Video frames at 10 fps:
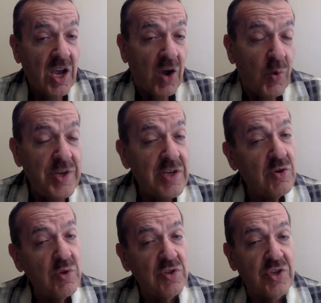we
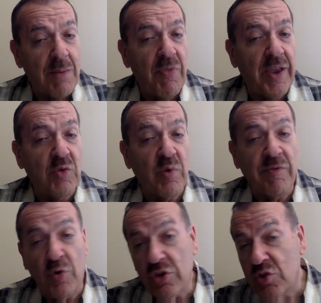tend to do the same thing in
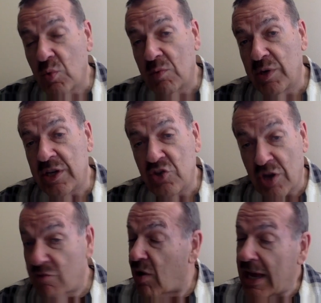reverse when we
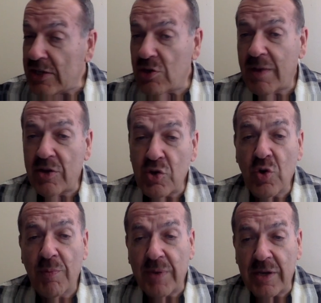generalize about
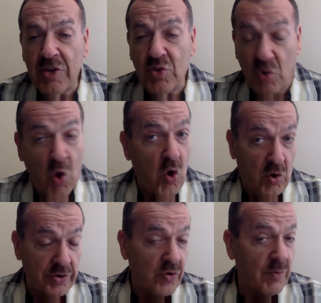Europeans. Well,
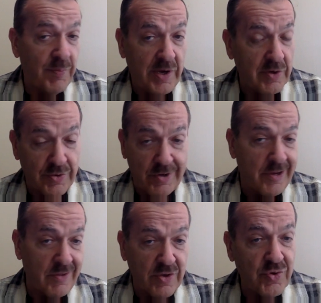all Europeans are
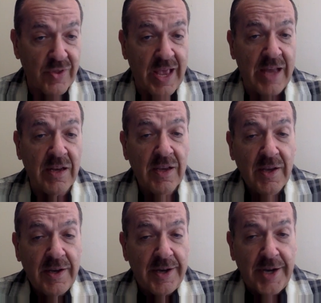like this or that.
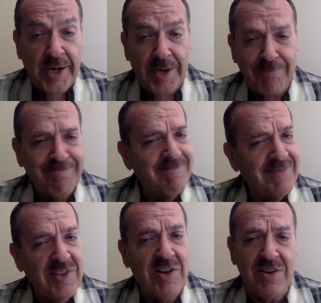
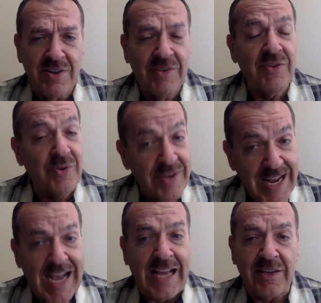No, they're
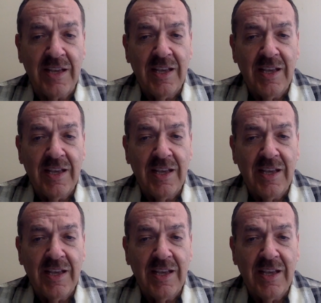not.